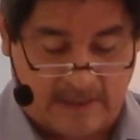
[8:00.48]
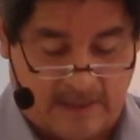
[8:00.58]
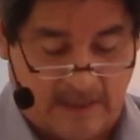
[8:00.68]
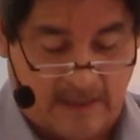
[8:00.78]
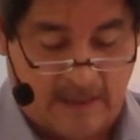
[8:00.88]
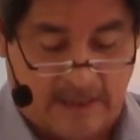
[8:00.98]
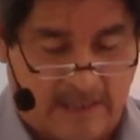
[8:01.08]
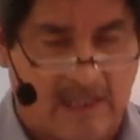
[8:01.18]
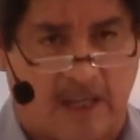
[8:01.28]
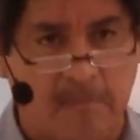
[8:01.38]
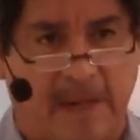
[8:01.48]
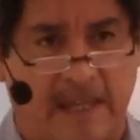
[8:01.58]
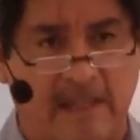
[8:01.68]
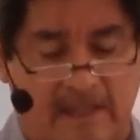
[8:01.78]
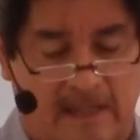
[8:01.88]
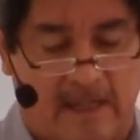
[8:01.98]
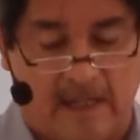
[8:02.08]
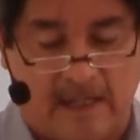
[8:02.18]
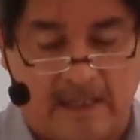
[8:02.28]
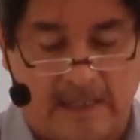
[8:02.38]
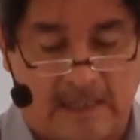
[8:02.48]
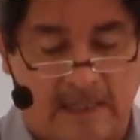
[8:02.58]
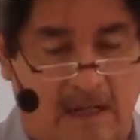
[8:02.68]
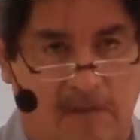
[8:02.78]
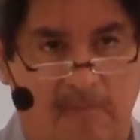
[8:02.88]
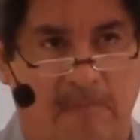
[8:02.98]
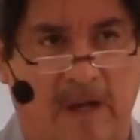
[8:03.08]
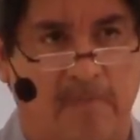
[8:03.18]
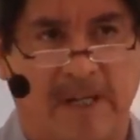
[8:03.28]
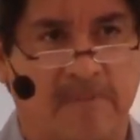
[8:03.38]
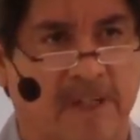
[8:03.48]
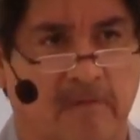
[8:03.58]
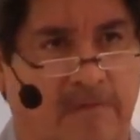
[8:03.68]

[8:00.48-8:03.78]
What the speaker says: in the same place. It's a basic